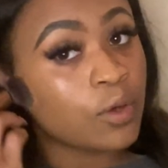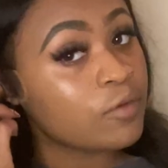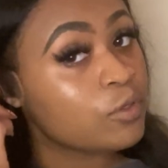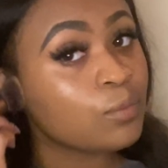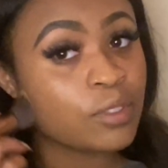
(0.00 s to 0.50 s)

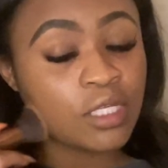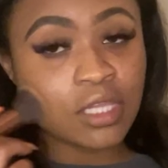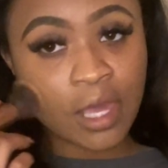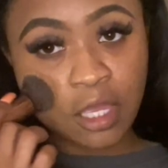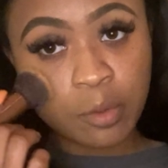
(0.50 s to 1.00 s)
if you really
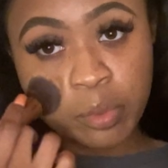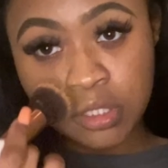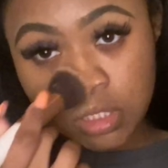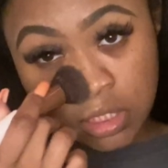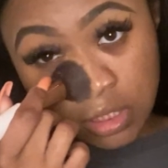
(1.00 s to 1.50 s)
like a
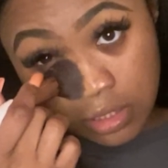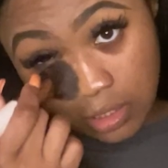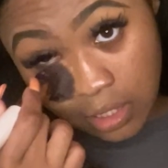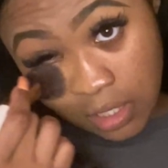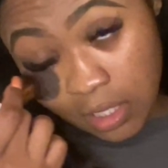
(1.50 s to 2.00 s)
person,
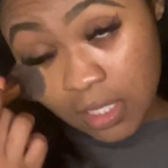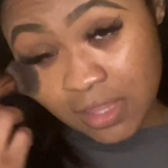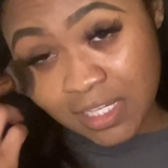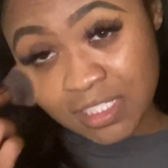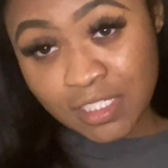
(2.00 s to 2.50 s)

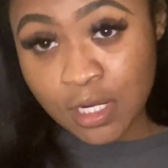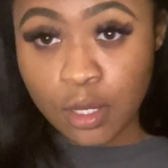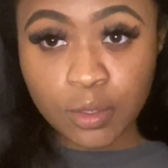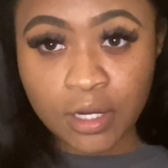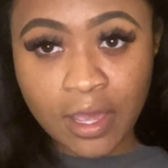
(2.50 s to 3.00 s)
that's
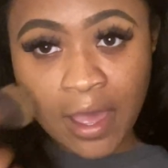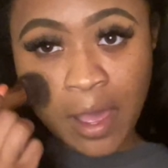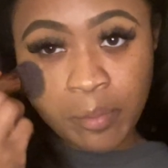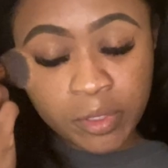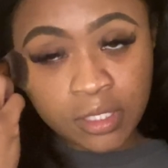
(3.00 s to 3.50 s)
not gonna
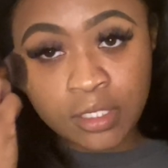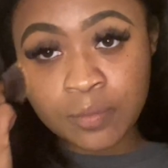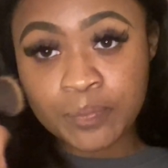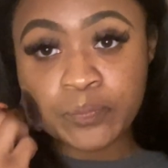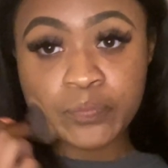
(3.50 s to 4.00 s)
happen.